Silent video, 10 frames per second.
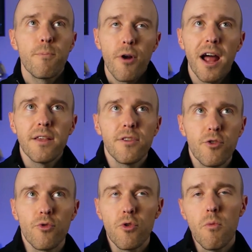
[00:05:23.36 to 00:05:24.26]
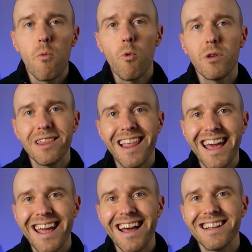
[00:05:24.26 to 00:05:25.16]
bride and the groom would
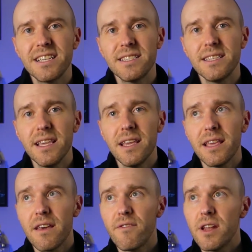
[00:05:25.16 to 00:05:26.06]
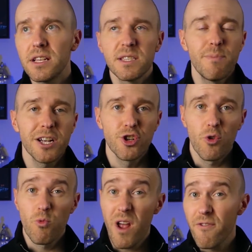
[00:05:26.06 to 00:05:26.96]
like to see given a
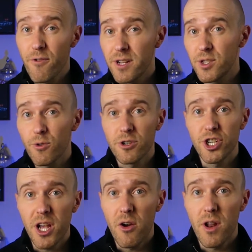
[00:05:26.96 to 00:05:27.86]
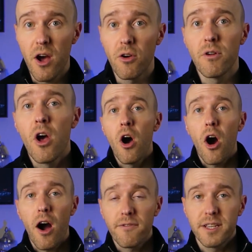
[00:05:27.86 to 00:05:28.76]
special reference or shout out
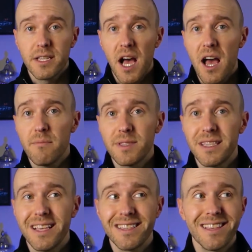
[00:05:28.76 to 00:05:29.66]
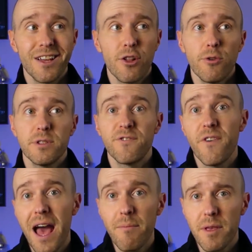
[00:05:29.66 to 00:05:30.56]
Oftentimes, this includes
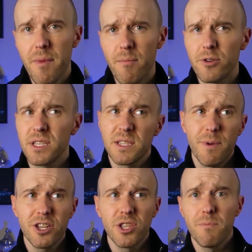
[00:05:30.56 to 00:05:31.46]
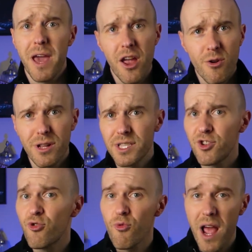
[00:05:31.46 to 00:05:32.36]
family members, especially parents,
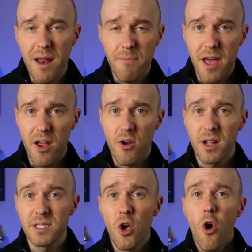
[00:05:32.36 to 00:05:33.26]
grandparents,